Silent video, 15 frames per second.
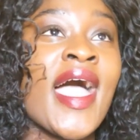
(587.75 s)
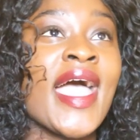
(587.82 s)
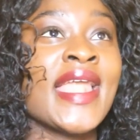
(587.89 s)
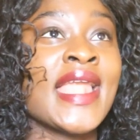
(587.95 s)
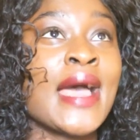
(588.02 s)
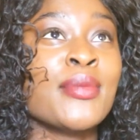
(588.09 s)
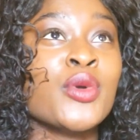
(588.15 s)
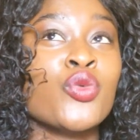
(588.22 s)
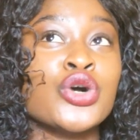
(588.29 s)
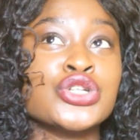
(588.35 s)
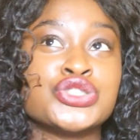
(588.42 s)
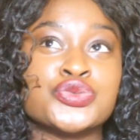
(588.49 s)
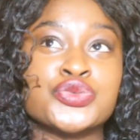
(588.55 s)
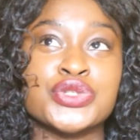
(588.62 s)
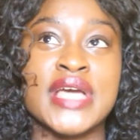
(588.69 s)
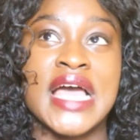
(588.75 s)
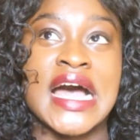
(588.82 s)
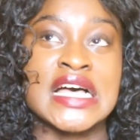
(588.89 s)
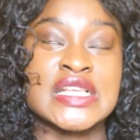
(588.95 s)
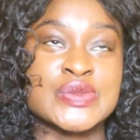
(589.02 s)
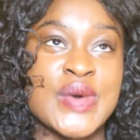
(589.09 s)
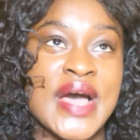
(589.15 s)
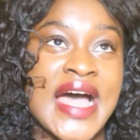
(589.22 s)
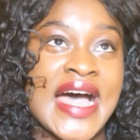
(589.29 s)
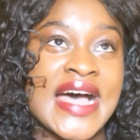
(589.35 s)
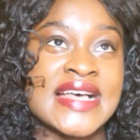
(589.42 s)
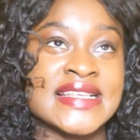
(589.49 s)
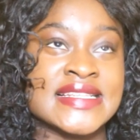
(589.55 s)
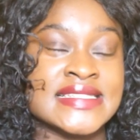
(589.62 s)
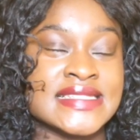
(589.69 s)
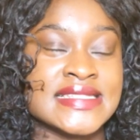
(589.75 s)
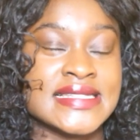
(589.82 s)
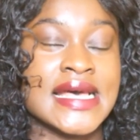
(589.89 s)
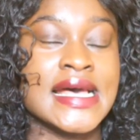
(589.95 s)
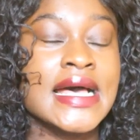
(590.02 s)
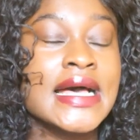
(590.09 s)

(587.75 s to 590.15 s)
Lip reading: and I've been watching Real Housewives.